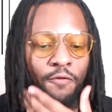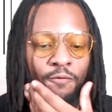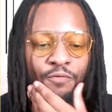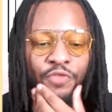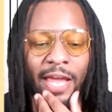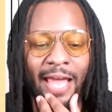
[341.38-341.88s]

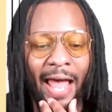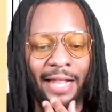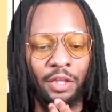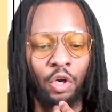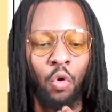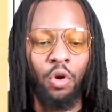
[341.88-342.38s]
they got the
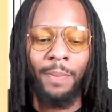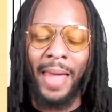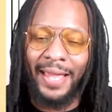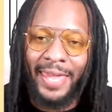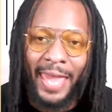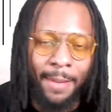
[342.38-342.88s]
quarterback
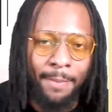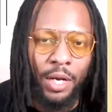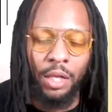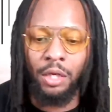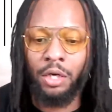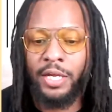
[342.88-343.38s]
Cam
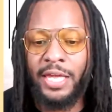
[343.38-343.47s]
Miller. He